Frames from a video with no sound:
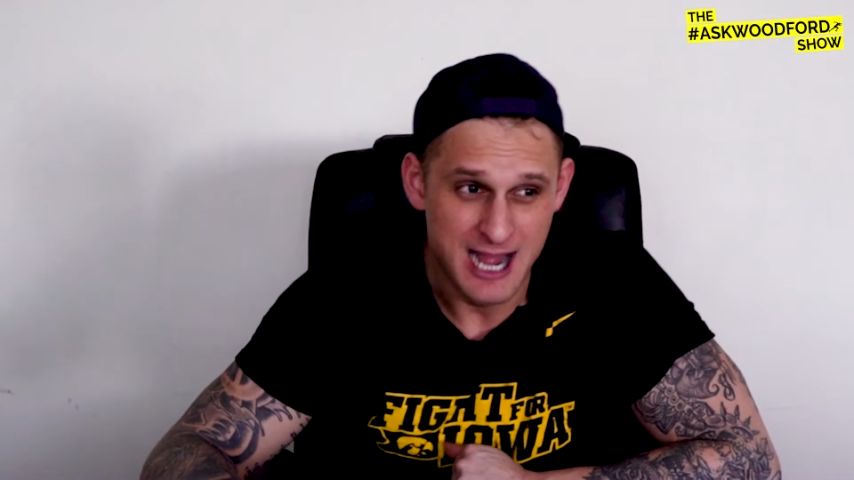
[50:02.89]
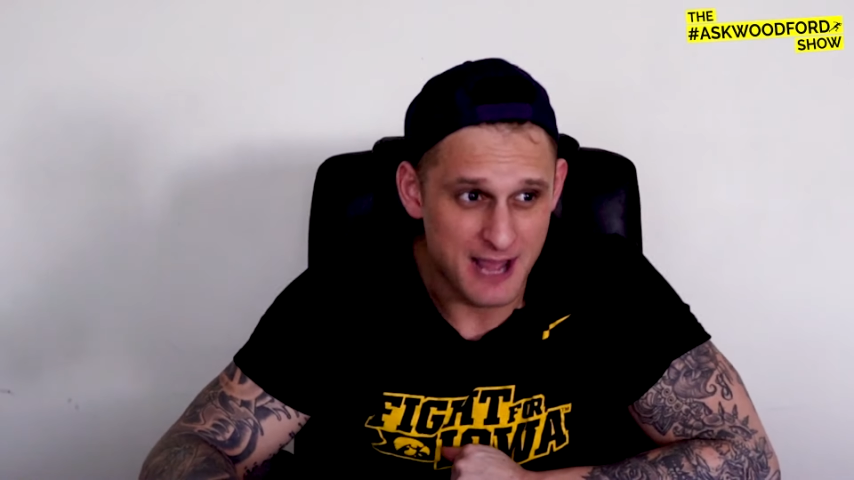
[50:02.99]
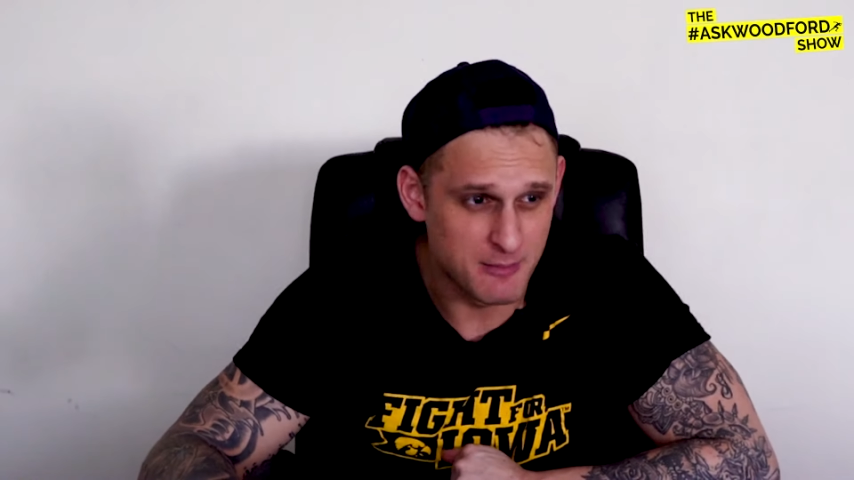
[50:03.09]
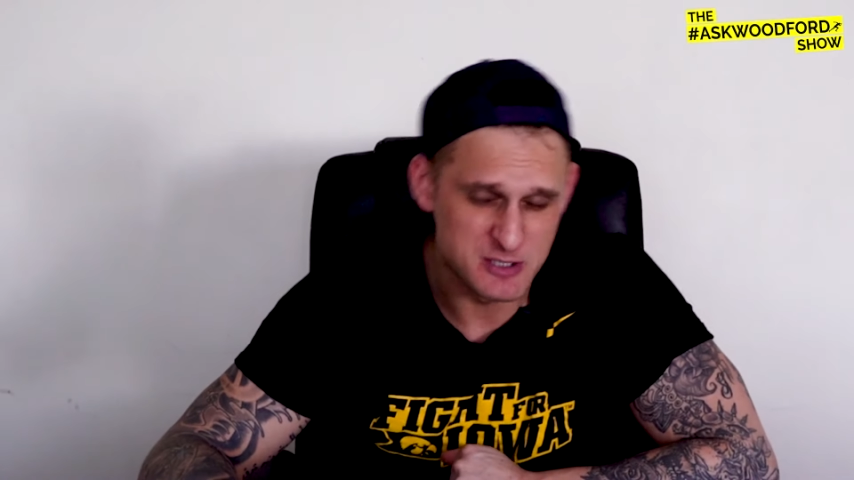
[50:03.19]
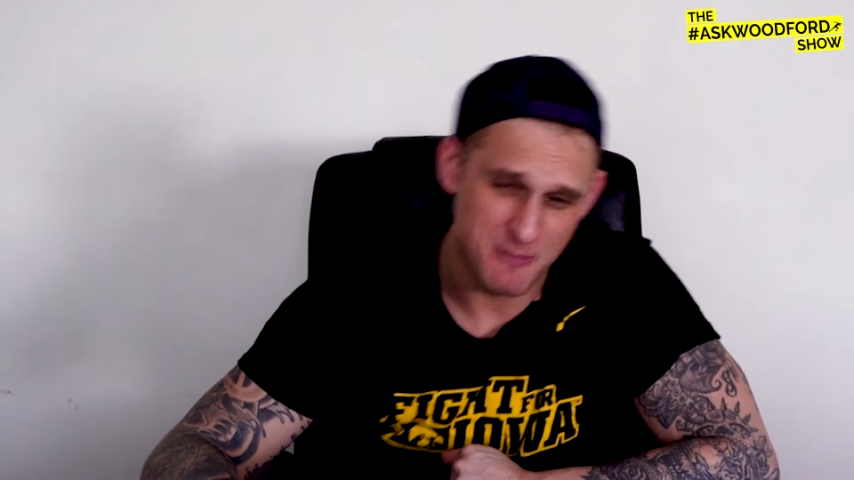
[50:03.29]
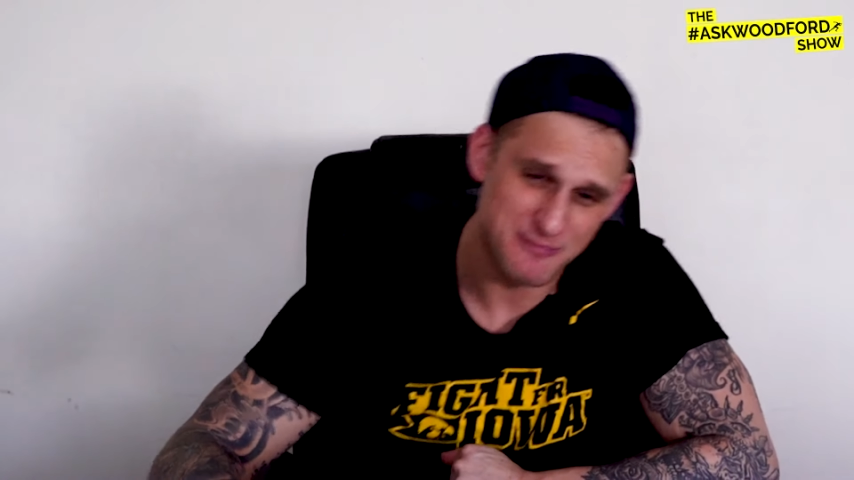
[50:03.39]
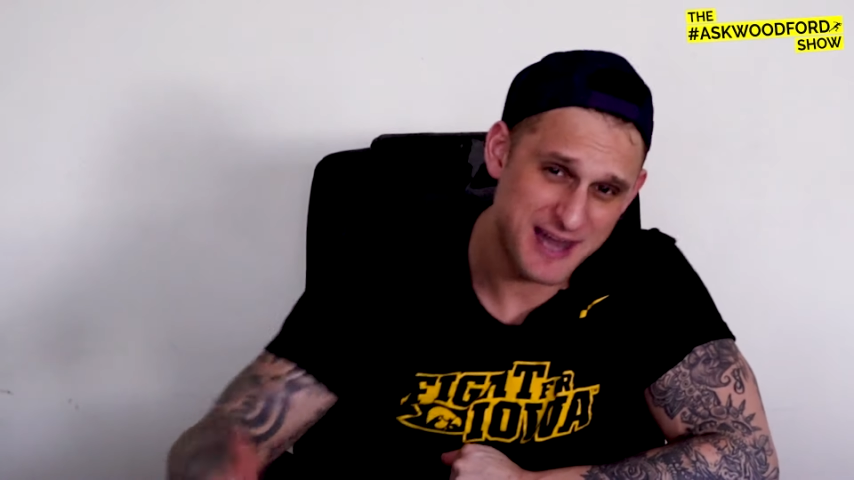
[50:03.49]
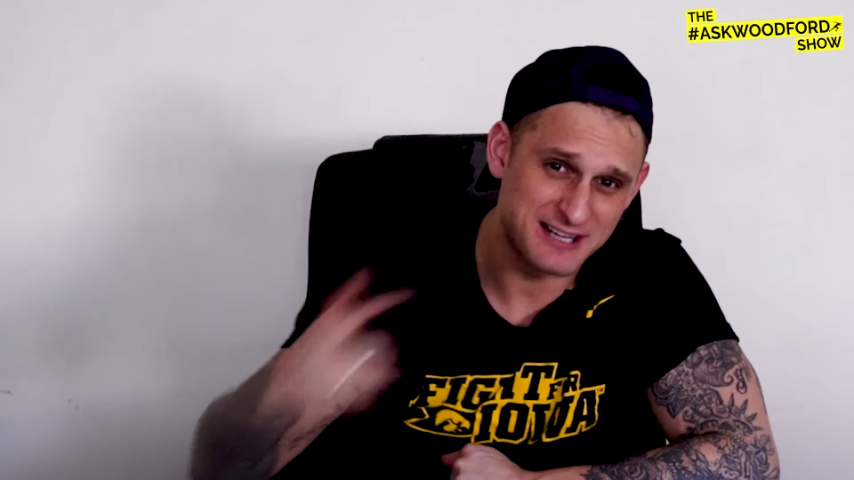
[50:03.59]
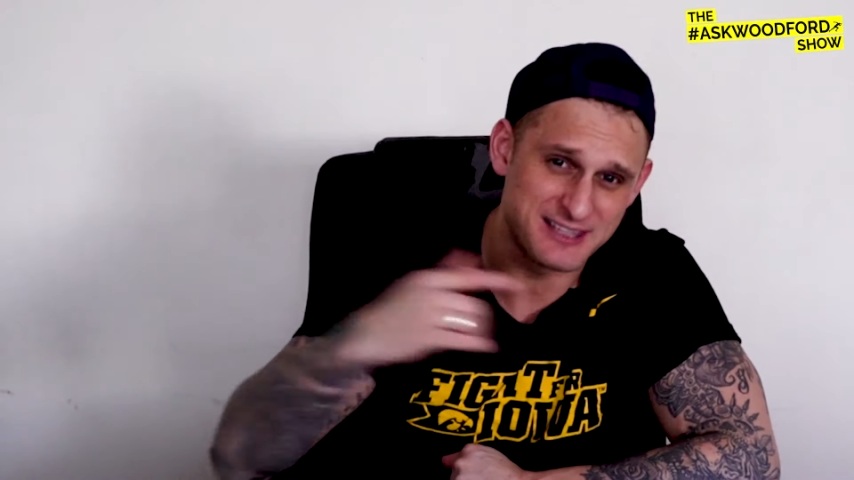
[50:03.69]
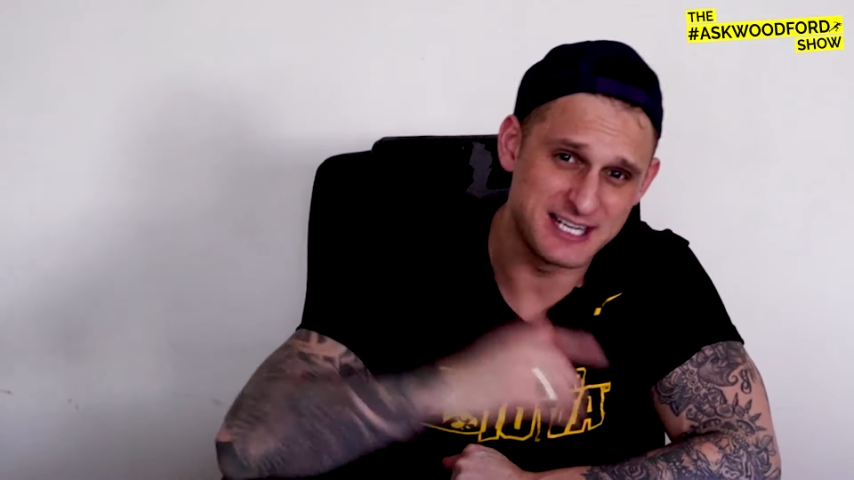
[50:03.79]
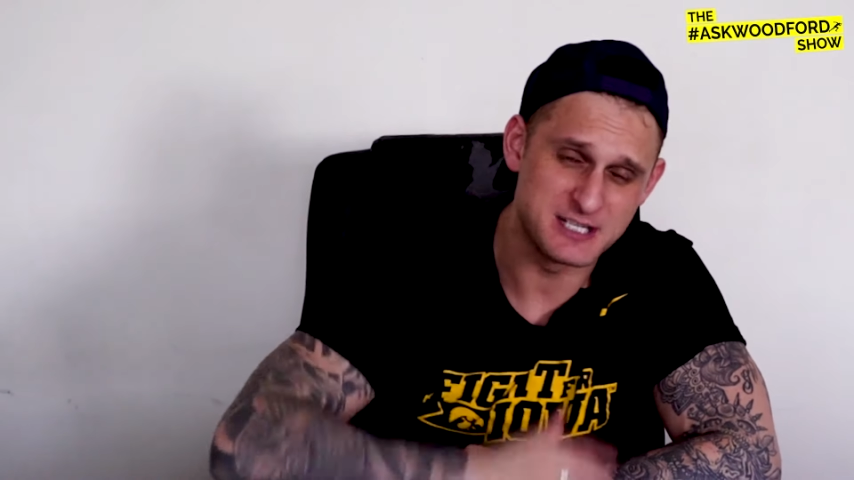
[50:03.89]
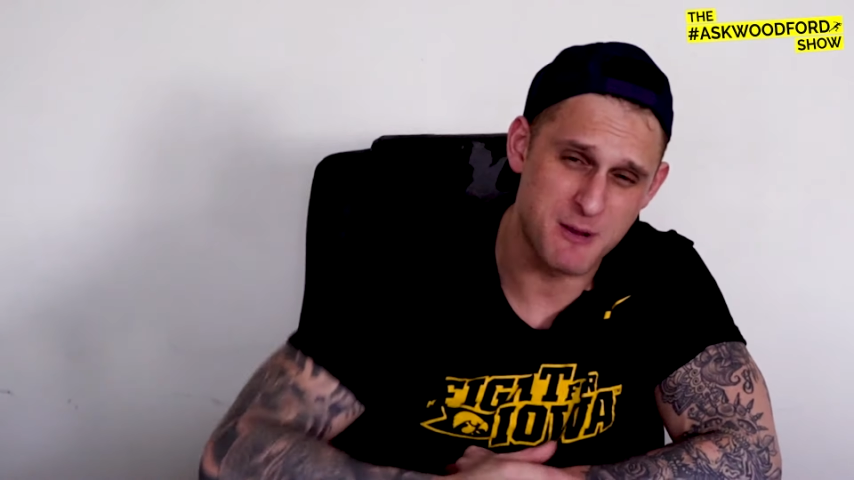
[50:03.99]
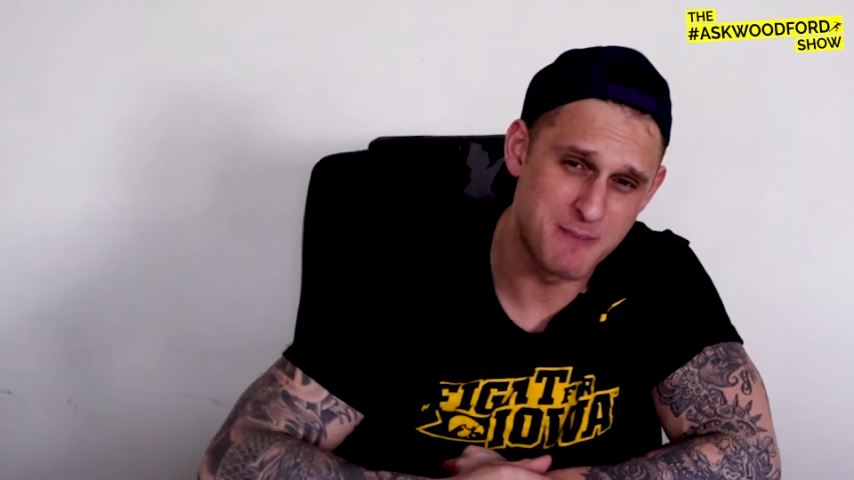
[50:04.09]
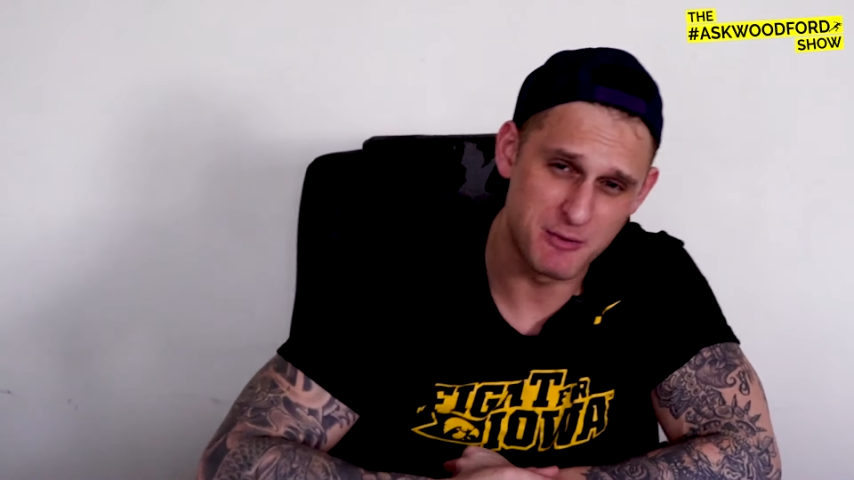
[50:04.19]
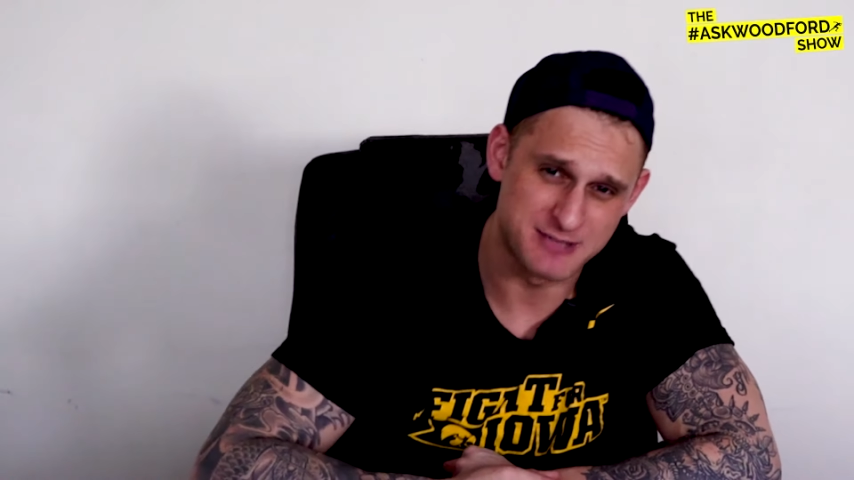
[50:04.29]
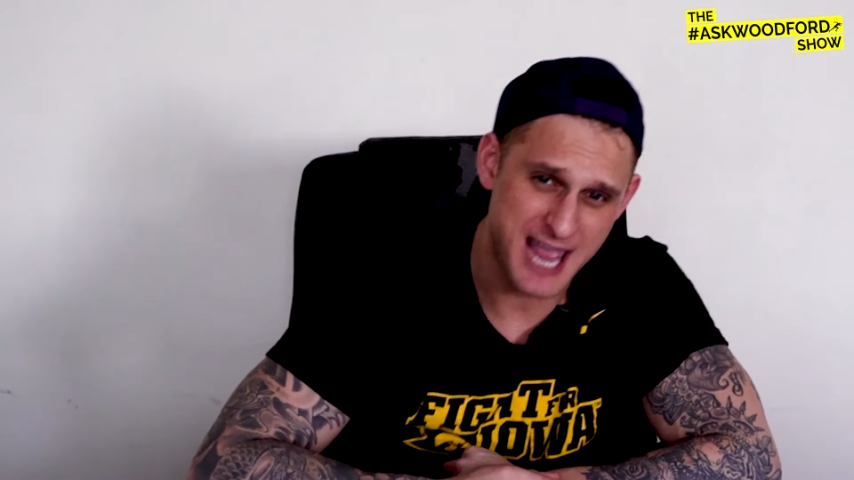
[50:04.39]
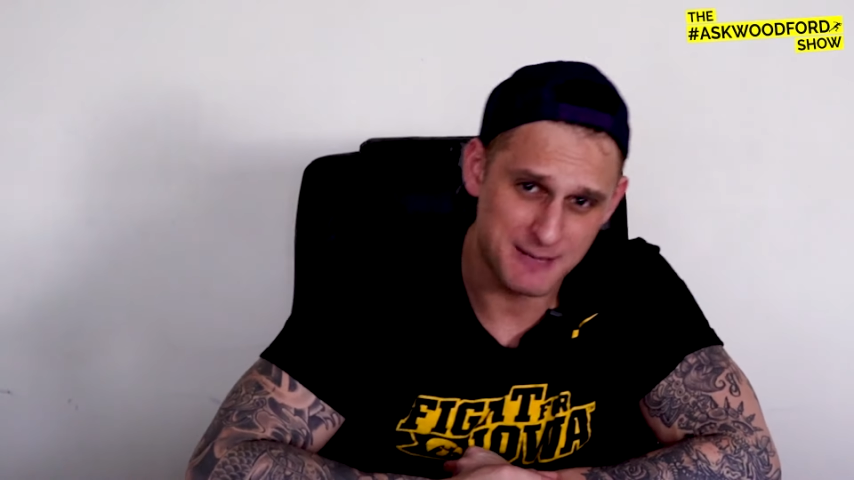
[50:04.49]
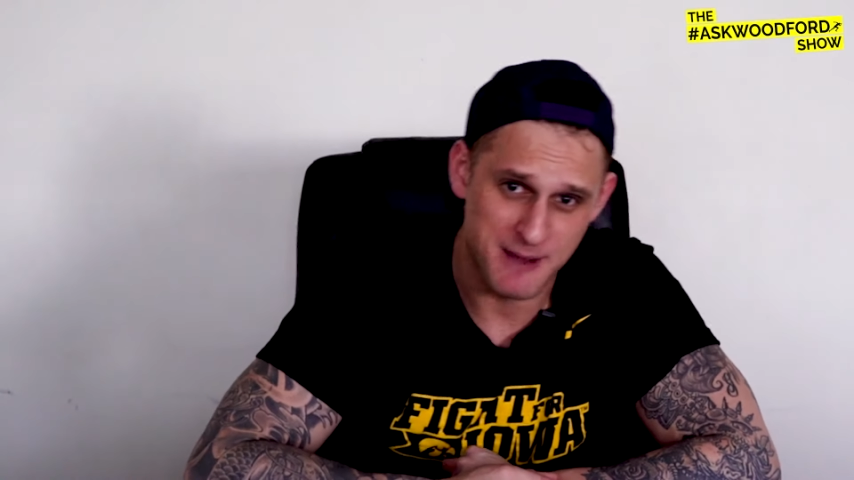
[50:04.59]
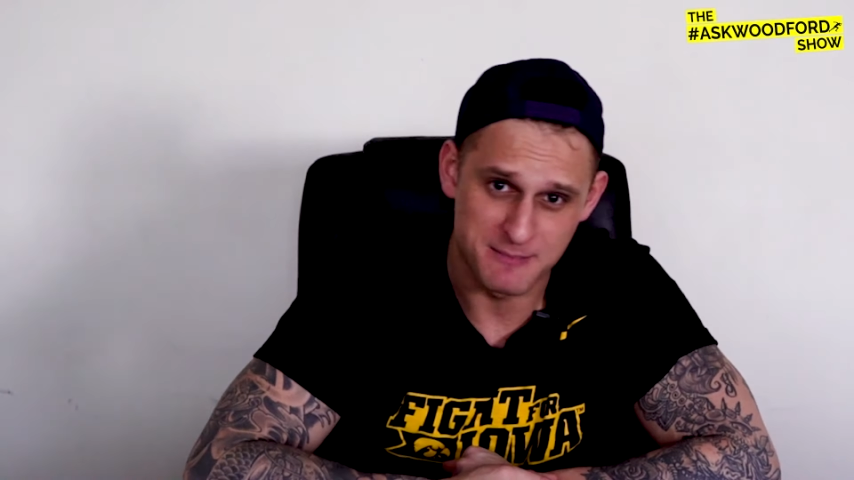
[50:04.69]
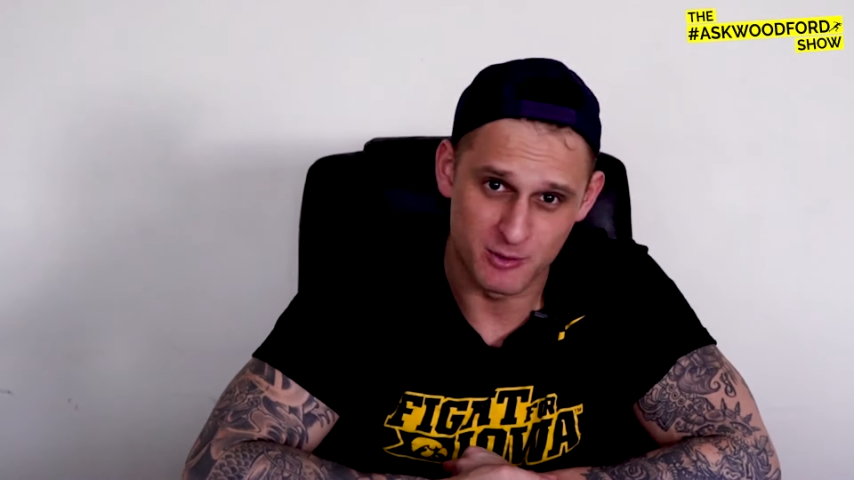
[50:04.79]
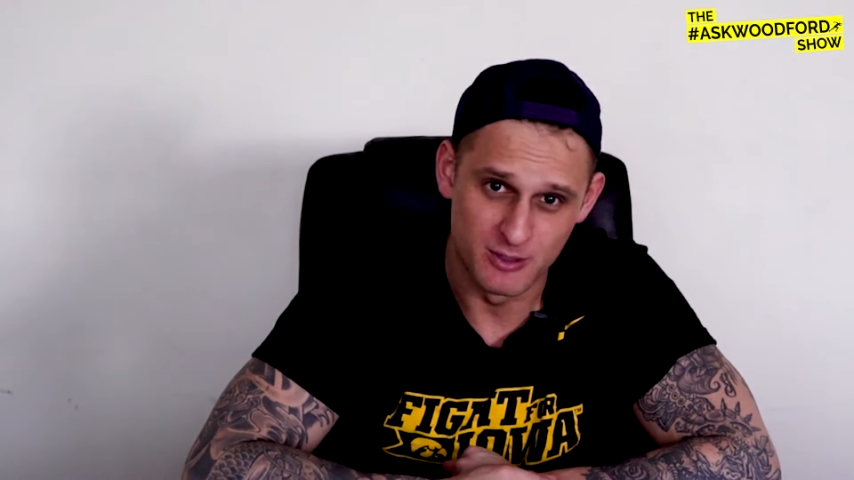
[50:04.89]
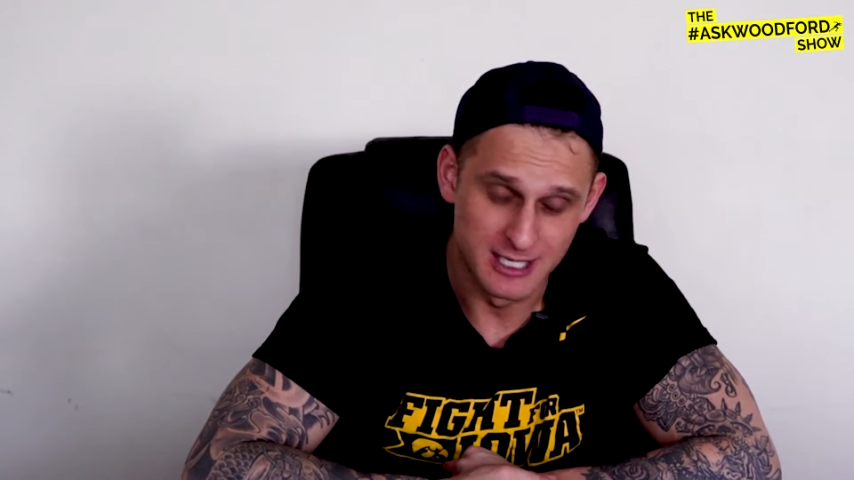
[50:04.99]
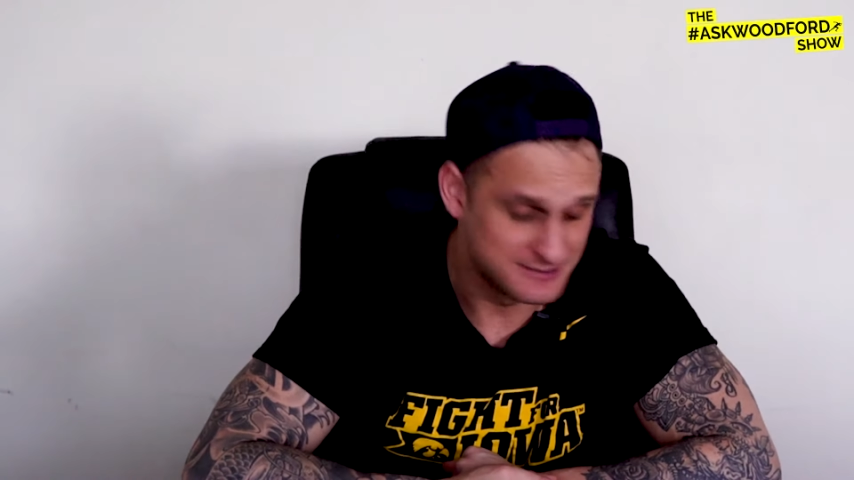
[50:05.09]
And the most pathetic thing is when people tag people.